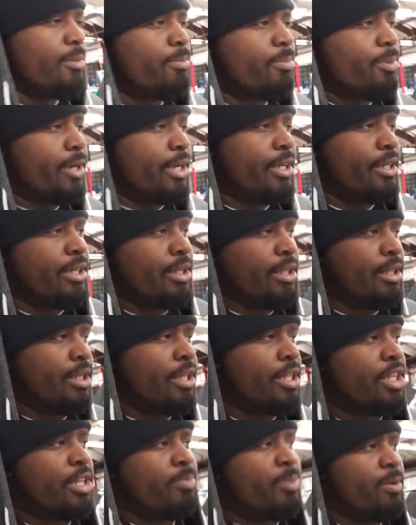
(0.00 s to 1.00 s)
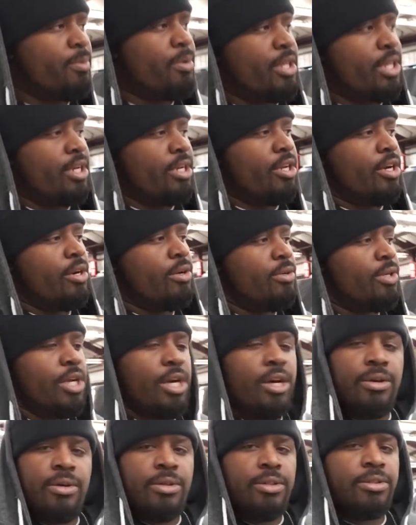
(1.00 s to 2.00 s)
But the people that
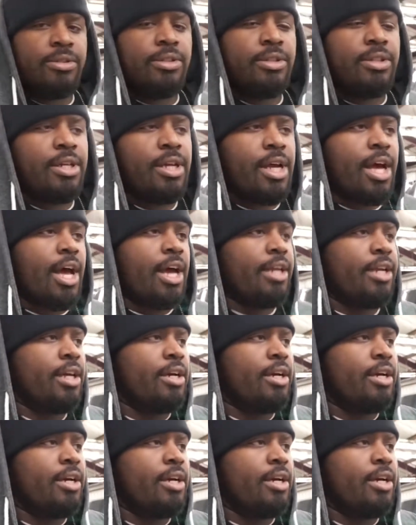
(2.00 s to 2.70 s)
know, I